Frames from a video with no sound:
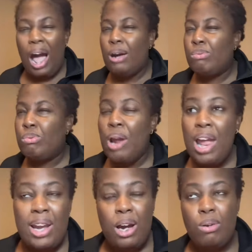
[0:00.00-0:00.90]
ran
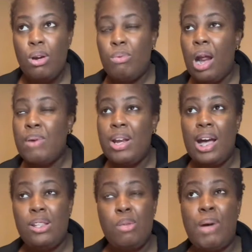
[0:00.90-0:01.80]
out. When I ran out, I
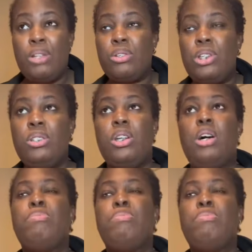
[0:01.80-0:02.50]
saw the bouncer. He stood up